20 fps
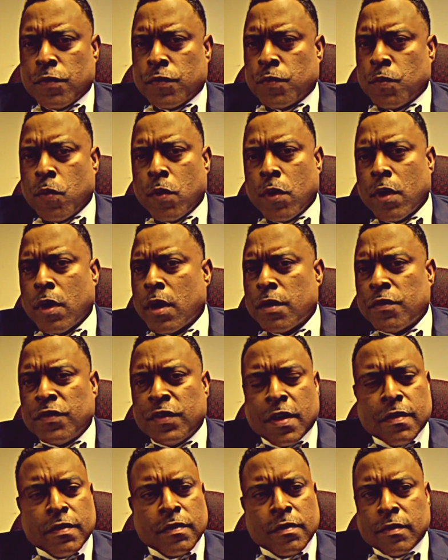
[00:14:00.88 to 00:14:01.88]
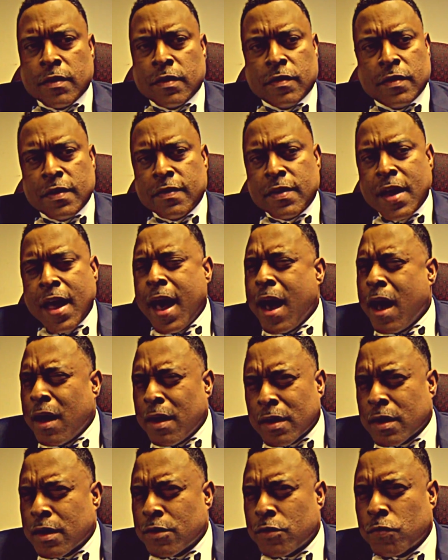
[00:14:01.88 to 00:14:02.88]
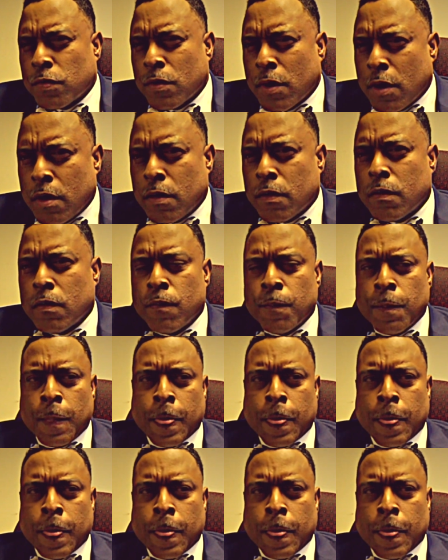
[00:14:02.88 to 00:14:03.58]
were just out of control.